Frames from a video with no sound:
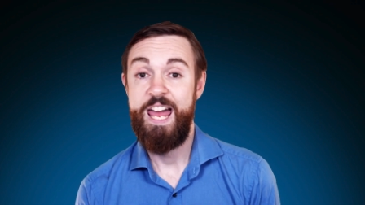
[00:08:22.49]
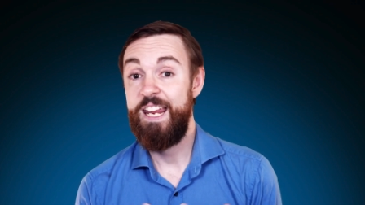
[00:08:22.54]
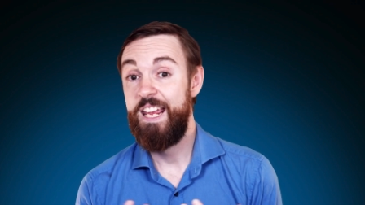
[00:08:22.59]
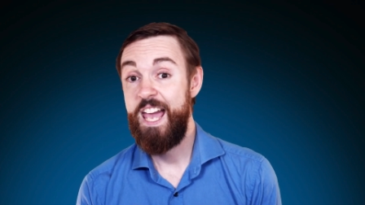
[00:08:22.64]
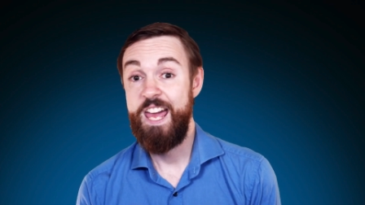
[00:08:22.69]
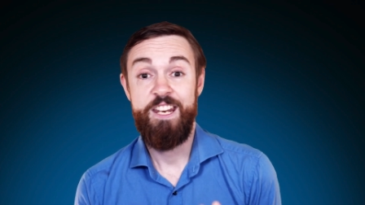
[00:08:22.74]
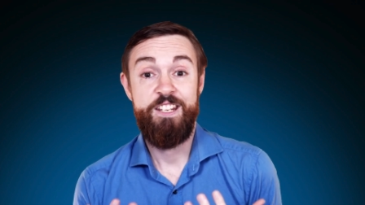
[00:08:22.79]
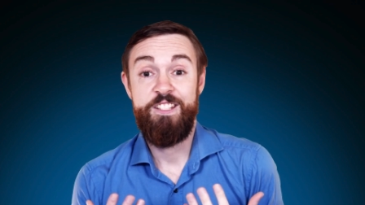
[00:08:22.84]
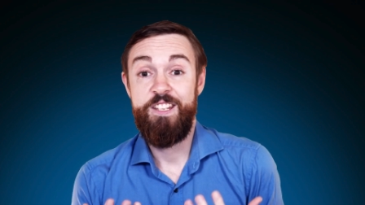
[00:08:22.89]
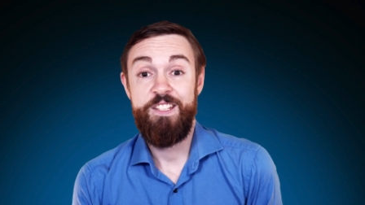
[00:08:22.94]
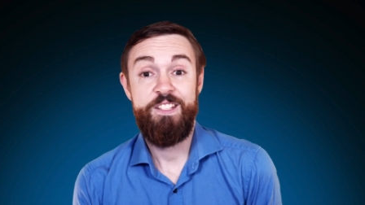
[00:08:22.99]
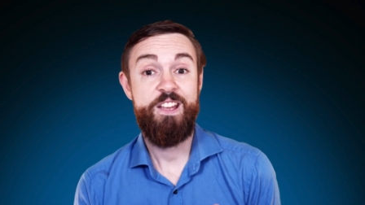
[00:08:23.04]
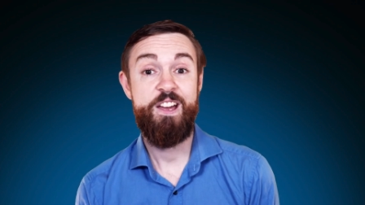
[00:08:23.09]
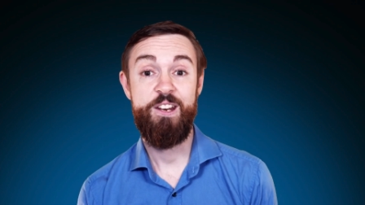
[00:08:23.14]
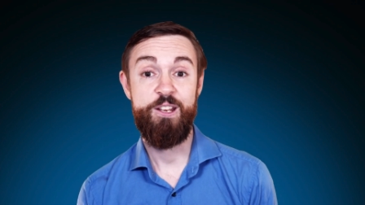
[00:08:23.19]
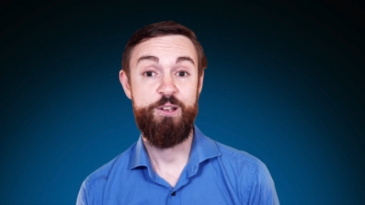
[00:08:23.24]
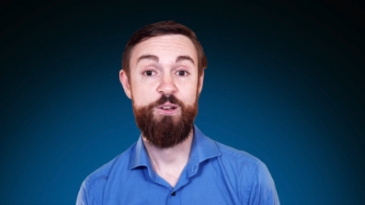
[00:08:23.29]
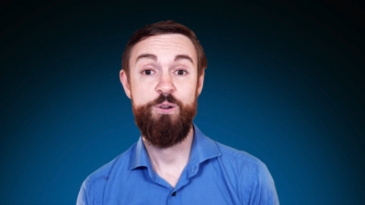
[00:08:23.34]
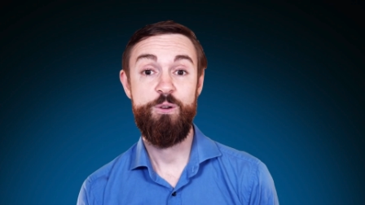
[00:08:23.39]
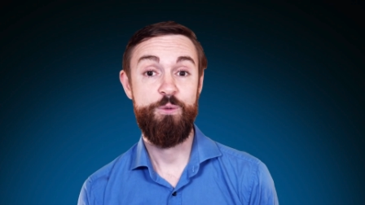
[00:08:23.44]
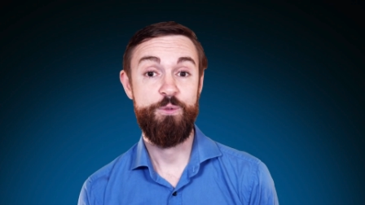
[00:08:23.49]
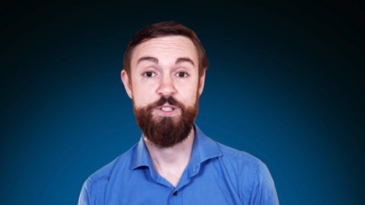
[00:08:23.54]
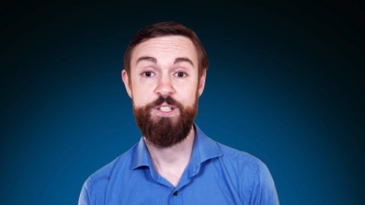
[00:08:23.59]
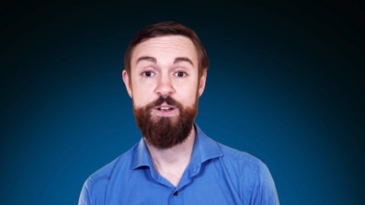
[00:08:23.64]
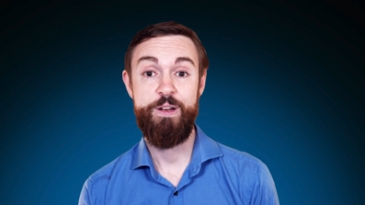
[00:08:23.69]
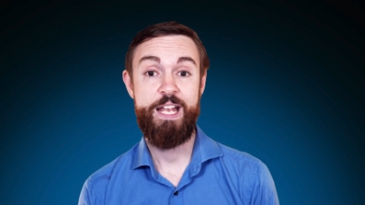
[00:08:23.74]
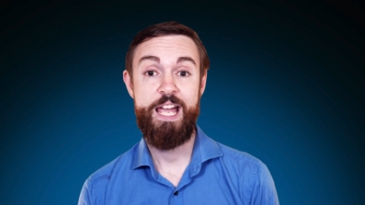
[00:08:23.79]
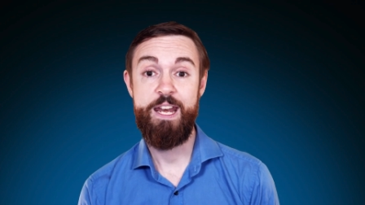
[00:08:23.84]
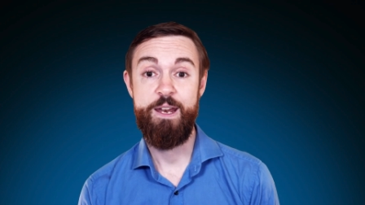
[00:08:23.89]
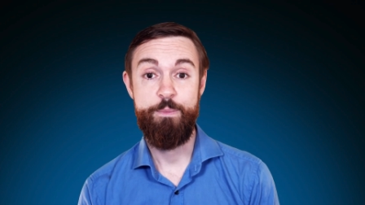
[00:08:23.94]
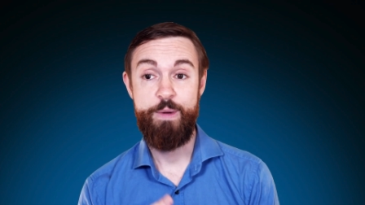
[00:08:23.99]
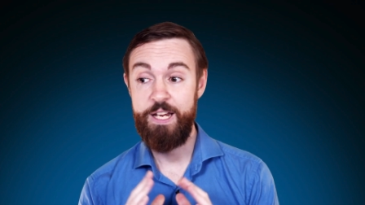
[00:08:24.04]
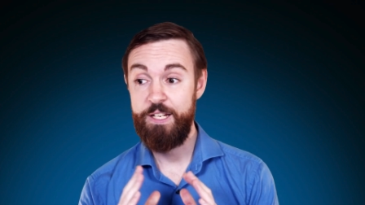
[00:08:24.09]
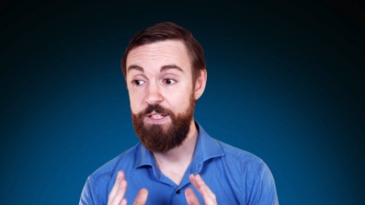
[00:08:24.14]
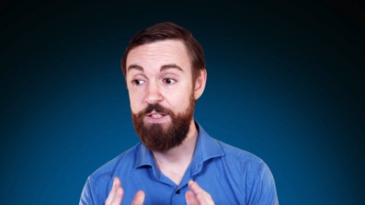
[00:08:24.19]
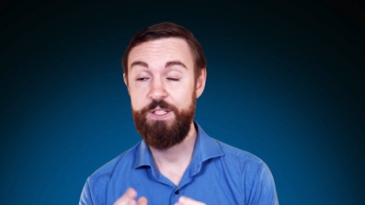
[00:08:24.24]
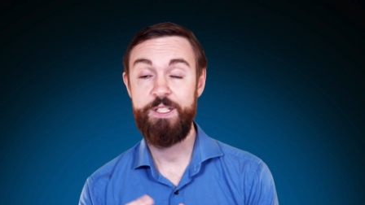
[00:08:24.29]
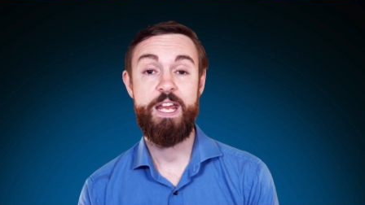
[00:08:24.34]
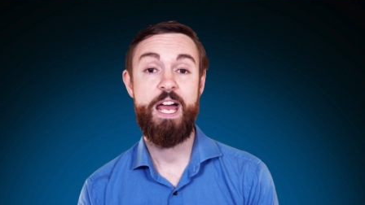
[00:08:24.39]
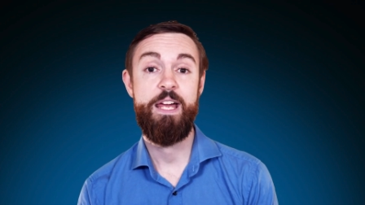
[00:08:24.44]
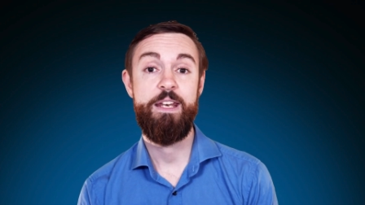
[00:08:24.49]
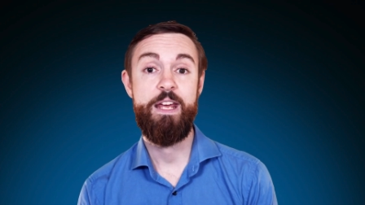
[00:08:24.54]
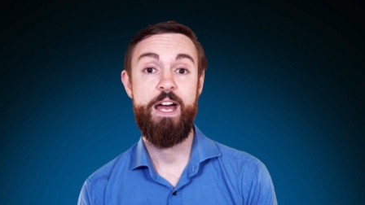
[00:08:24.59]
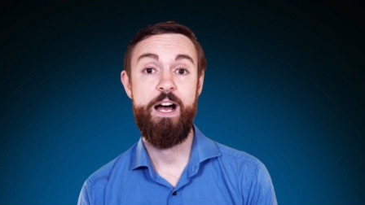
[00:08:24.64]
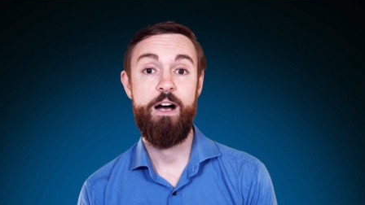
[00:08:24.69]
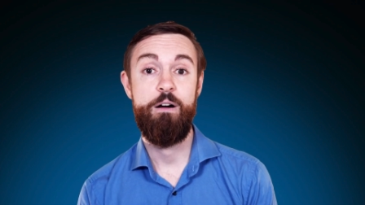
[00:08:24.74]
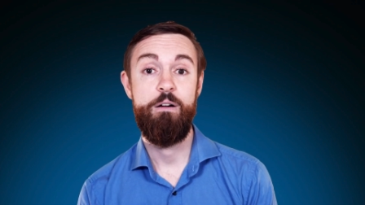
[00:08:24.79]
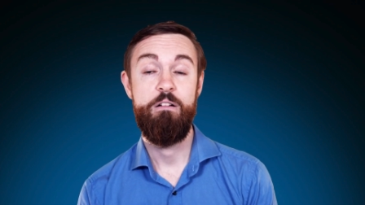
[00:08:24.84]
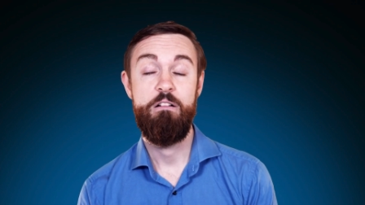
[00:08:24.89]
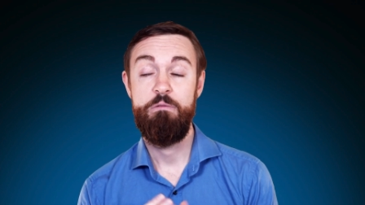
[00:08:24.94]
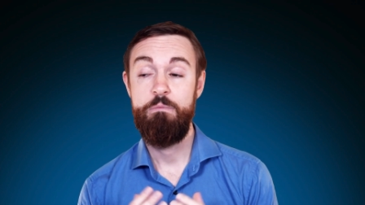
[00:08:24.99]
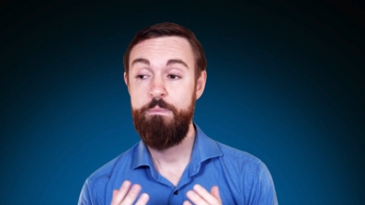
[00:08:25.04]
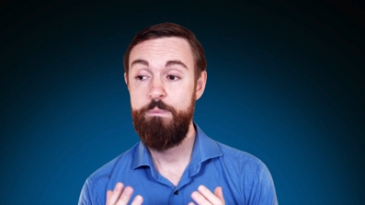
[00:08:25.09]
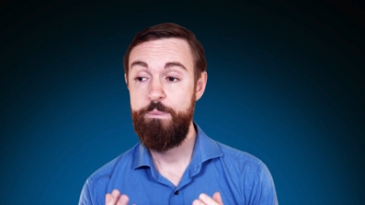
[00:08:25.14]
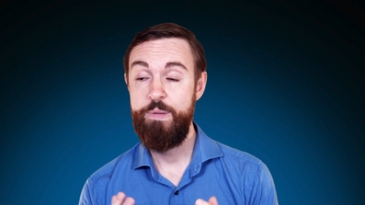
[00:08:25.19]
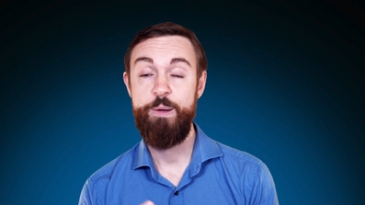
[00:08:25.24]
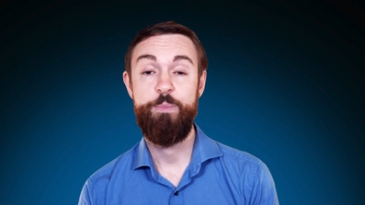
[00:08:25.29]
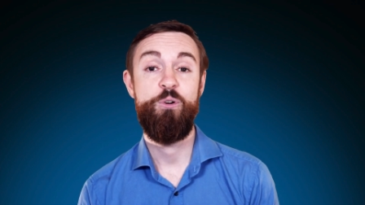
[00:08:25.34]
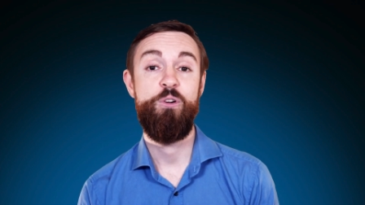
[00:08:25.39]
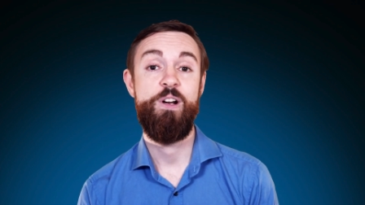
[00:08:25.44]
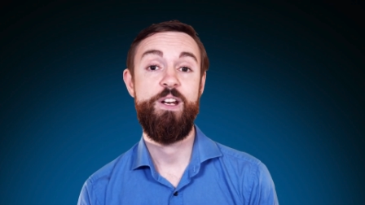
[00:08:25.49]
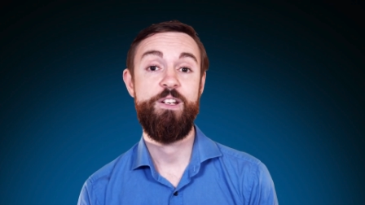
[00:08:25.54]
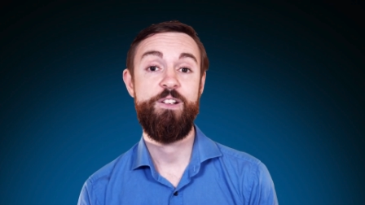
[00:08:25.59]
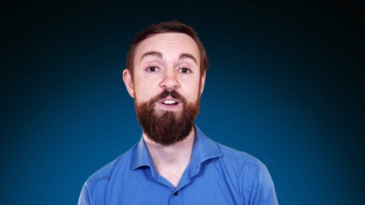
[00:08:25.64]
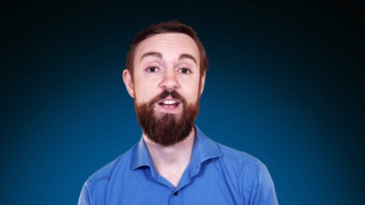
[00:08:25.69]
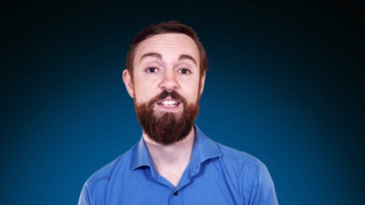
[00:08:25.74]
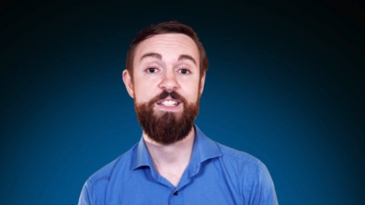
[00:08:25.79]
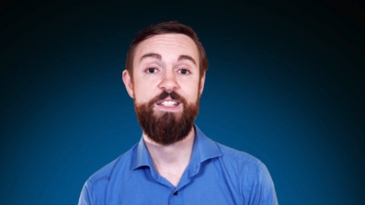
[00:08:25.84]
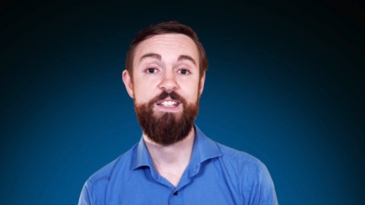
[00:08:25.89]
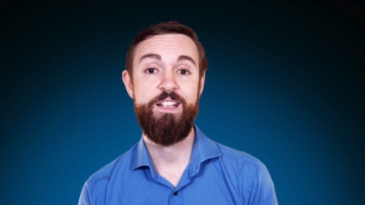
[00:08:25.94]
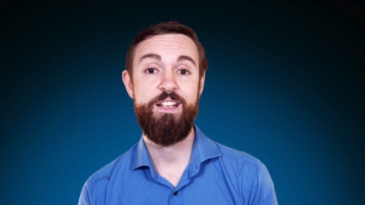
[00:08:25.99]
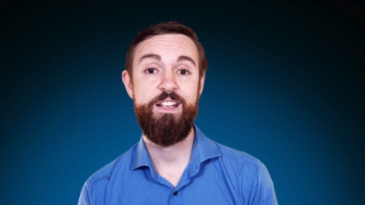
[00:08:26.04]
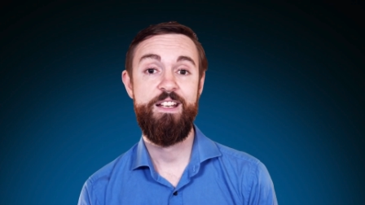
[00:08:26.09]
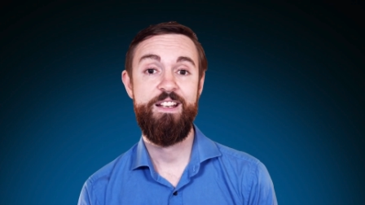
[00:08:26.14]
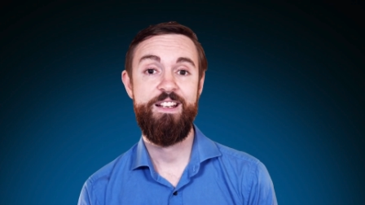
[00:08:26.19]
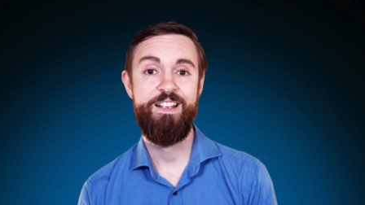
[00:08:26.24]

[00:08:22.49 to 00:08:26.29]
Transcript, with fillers: And again, it's just kind of cool. So again, it makes you stand out, a bit more interesting.